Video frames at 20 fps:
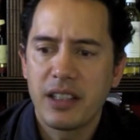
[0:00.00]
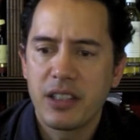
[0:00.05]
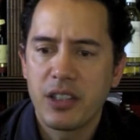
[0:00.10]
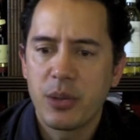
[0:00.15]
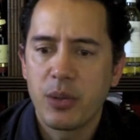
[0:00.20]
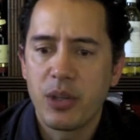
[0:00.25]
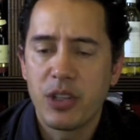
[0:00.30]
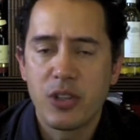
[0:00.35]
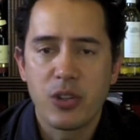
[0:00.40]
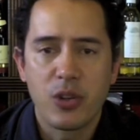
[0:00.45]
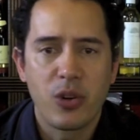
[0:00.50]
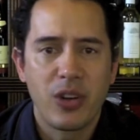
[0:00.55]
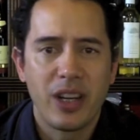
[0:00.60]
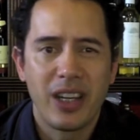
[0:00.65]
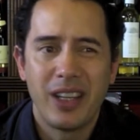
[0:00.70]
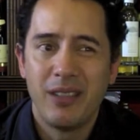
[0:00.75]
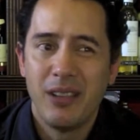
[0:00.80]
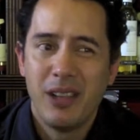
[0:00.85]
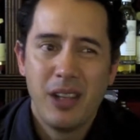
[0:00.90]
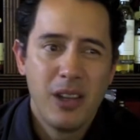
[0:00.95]
to
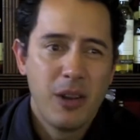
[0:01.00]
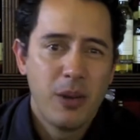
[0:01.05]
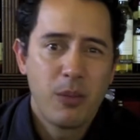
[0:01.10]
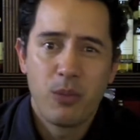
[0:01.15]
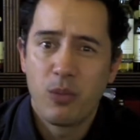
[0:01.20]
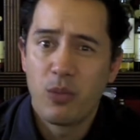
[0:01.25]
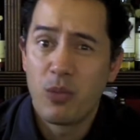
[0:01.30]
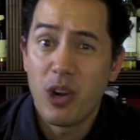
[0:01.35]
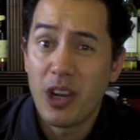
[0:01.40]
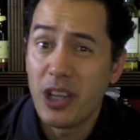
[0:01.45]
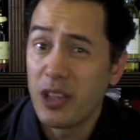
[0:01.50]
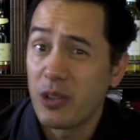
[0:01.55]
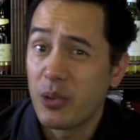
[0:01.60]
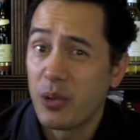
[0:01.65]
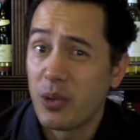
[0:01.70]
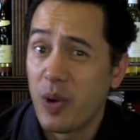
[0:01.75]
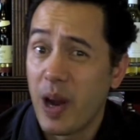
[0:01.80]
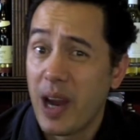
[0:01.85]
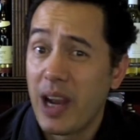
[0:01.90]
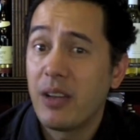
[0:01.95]
enjoy right
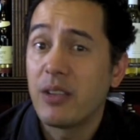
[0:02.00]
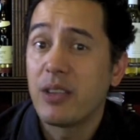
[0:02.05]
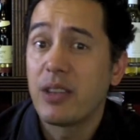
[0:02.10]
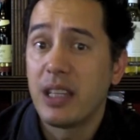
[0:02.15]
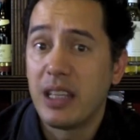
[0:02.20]
throughout